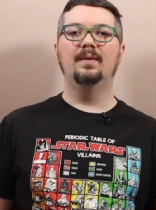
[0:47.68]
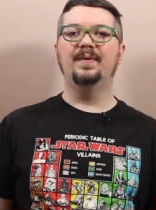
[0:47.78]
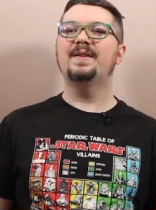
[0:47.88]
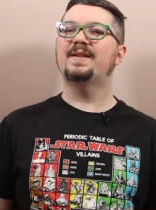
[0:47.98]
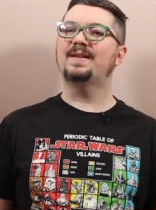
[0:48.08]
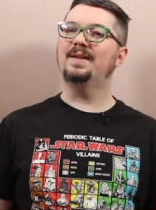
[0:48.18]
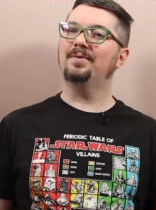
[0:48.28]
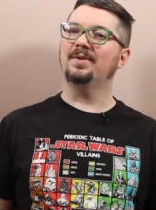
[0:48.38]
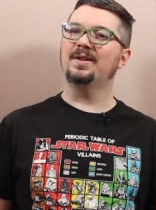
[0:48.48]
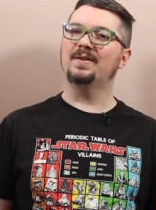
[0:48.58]
This
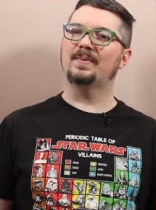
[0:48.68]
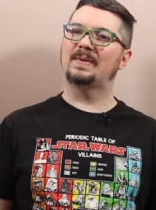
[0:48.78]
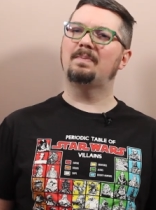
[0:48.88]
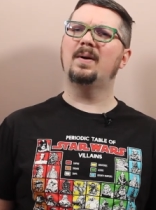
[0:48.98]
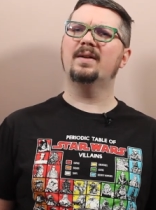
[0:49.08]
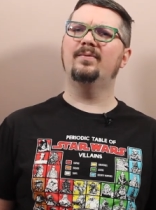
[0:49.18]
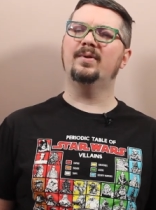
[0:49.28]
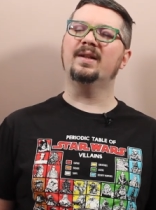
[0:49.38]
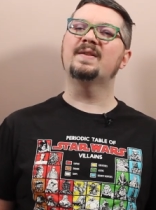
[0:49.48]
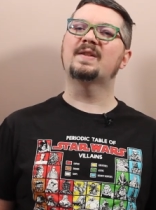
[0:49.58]
series was part of
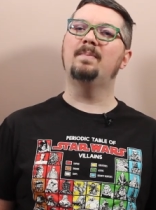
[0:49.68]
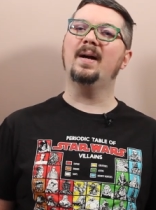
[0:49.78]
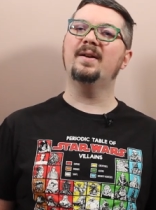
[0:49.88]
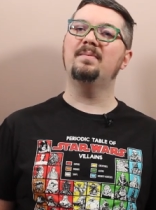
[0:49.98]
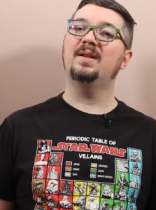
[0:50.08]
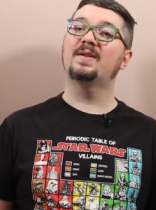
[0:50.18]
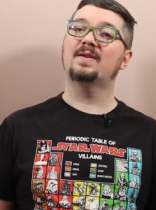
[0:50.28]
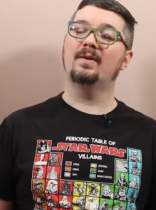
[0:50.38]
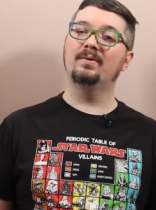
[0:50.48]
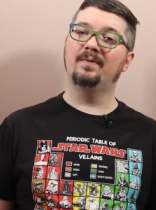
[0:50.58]
what inspired me to
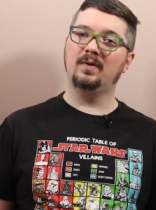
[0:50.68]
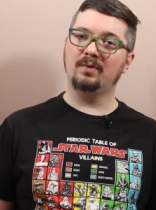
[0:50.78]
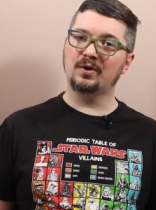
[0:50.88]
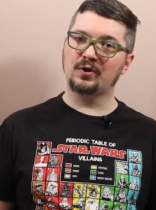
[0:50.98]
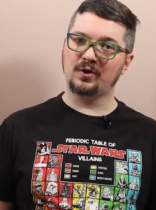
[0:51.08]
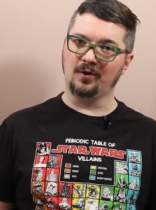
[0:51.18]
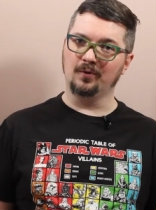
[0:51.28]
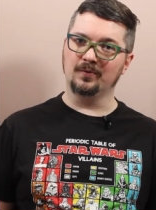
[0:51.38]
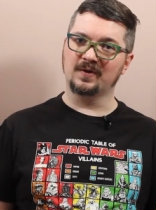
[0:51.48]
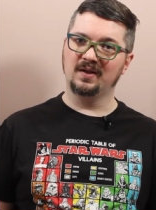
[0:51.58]
start reviewing
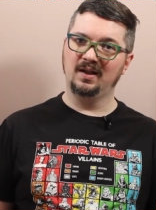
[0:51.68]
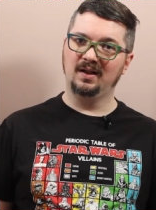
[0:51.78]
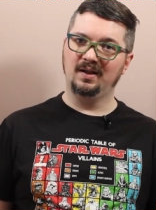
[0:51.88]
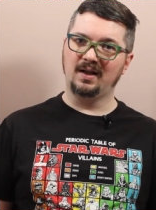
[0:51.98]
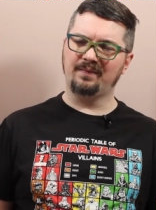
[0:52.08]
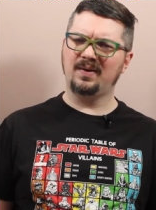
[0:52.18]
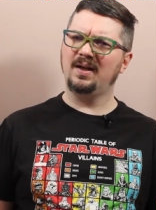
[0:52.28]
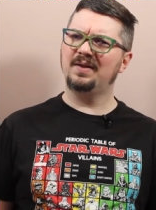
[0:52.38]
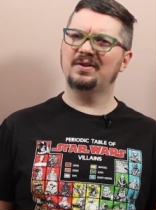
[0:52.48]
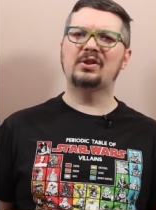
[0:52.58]
shows.
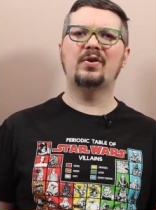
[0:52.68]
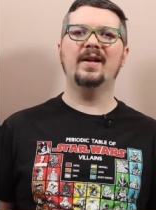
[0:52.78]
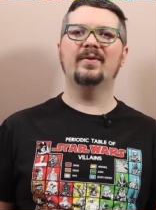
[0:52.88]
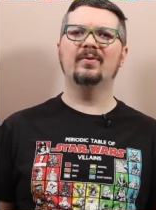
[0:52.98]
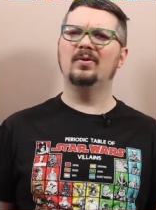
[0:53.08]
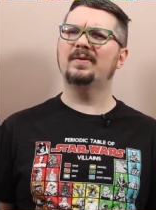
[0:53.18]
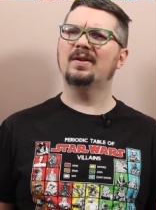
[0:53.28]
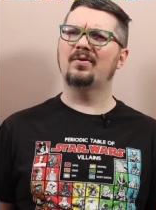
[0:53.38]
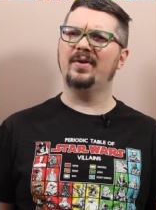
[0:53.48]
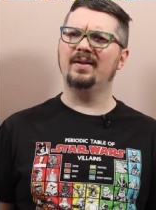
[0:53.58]
Everything in the trailer looked
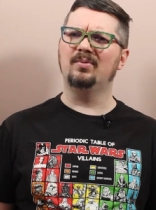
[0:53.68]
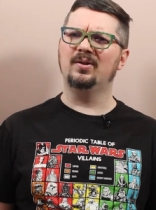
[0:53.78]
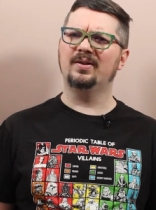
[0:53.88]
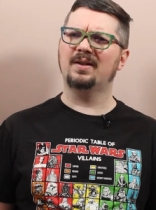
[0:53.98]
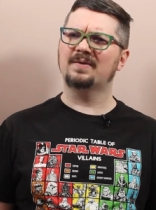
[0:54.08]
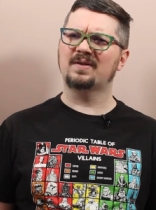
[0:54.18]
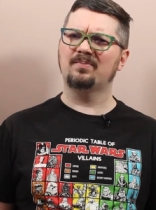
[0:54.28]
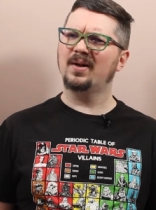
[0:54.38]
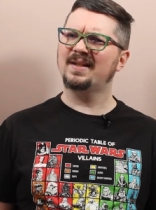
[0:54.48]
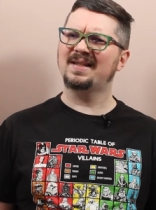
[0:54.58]
incredible, and I was
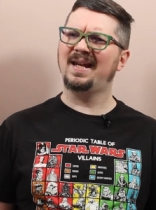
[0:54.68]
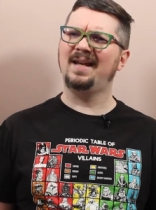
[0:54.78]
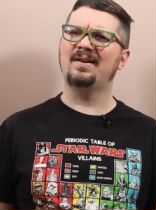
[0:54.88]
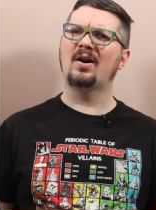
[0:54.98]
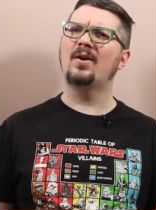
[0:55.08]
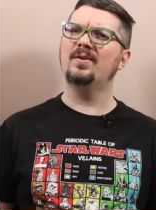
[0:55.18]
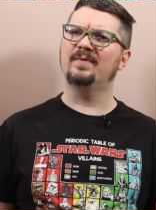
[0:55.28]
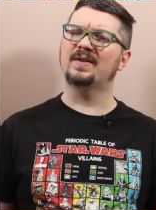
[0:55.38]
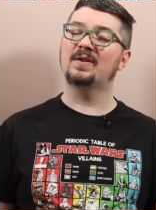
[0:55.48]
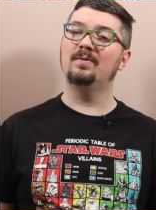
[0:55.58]
surprised I hadn't heard of
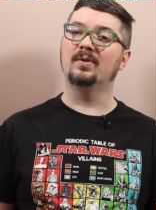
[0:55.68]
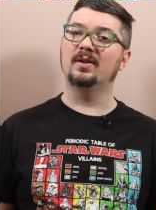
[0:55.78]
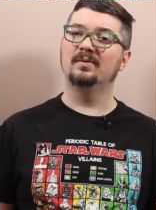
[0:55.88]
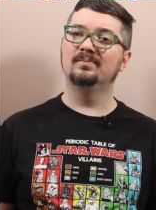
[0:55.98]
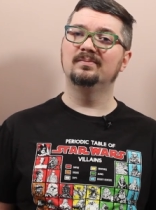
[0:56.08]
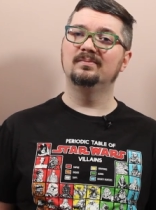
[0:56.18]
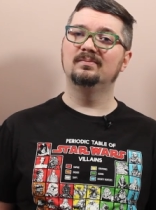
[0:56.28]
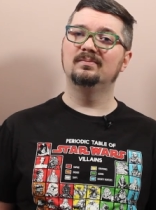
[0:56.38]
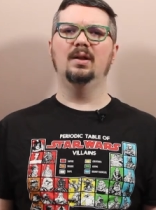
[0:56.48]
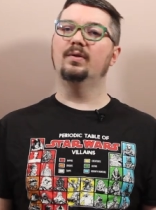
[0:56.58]
it sooner.
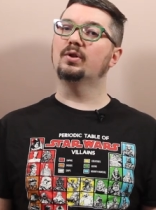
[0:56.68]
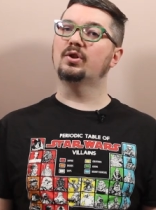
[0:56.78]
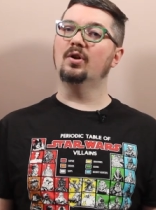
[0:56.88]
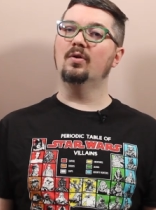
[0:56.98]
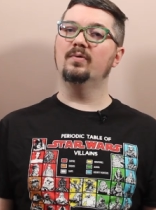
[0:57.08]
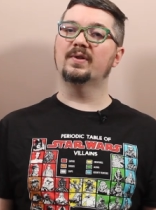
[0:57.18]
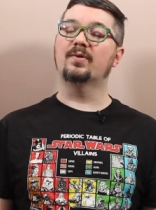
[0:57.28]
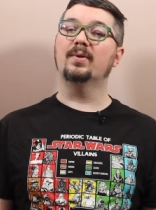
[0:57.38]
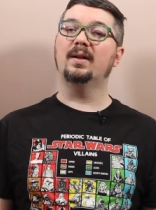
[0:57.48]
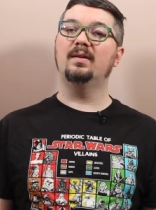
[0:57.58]
The show was
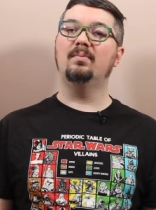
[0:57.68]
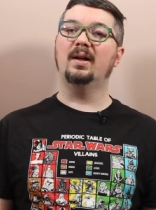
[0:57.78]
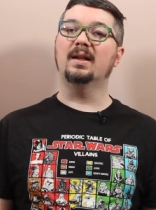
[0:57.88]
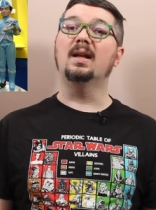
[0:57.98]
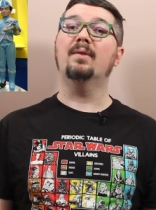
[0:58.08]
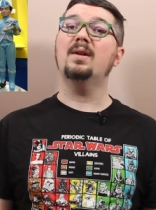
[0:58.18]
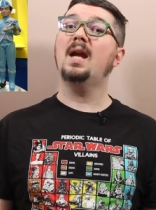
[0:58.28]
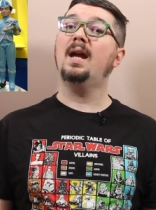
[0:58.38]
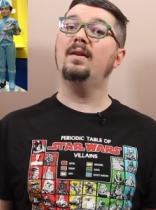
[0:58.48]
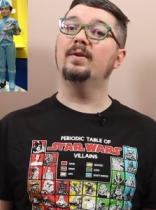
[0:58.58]
created by Gary
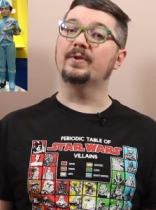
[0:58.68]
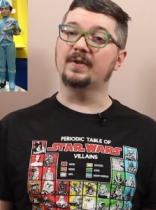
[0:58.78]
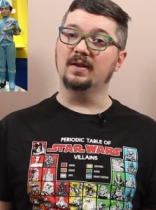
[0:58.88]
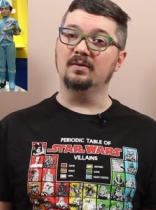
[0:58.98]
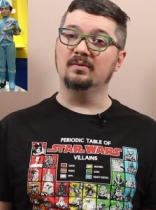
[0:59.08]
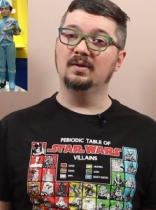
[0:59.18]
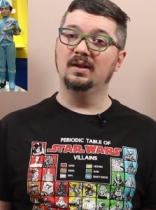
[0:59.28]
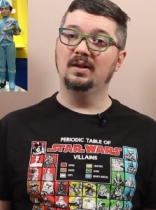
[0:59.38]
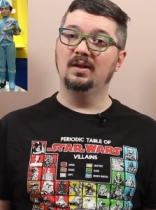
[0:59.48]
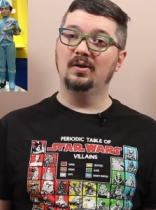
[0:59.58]
Anderson,
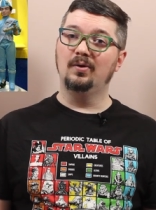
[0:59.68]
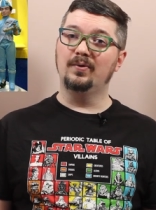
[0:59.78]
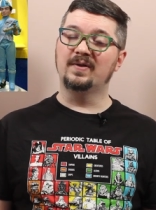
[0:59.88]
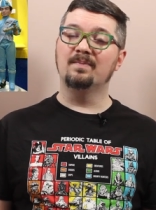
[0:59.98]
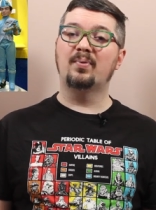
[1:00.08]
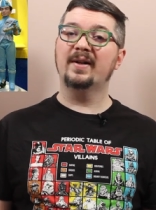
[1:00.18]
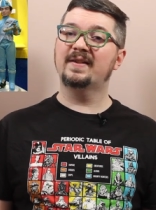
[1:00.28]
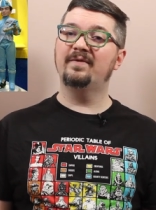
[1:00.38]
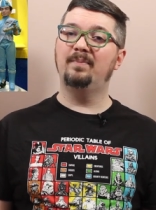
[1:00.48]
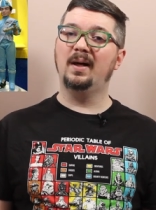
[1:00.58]
whose
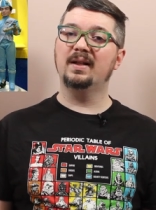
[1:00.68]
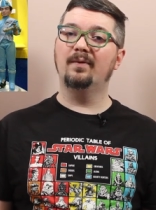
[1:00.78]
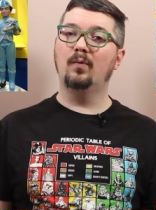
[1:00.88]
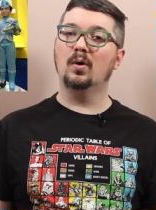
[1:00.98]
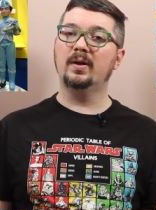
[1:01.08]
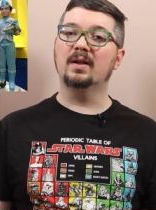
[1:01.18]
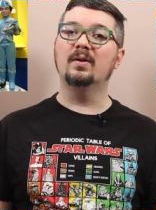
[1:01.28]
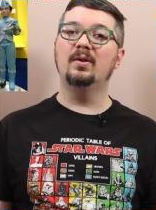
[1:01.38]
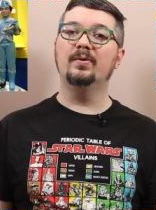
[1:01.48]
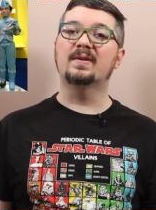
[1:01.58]
impressive body of work
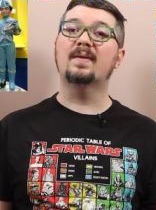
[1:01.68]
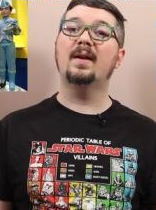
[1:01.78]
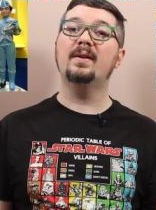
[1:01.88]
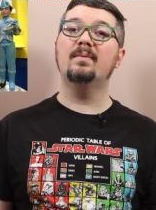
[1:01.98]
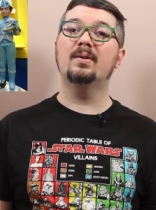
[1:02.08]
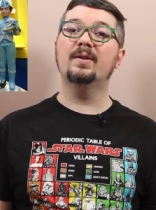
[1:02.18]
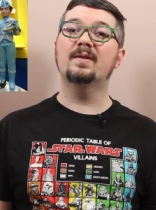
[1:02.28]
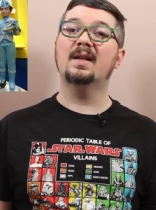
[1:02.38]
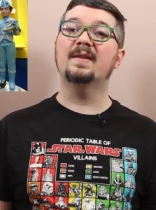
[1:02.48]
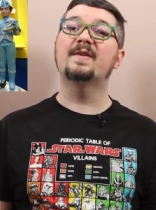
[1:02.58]
includes
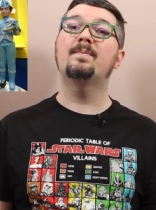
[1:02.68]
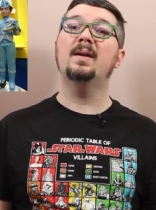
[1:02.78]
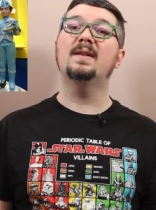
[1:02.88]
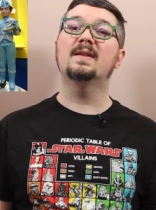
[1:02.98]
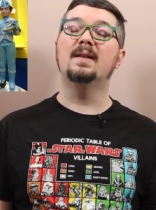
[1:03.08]
Thunderbirds and Space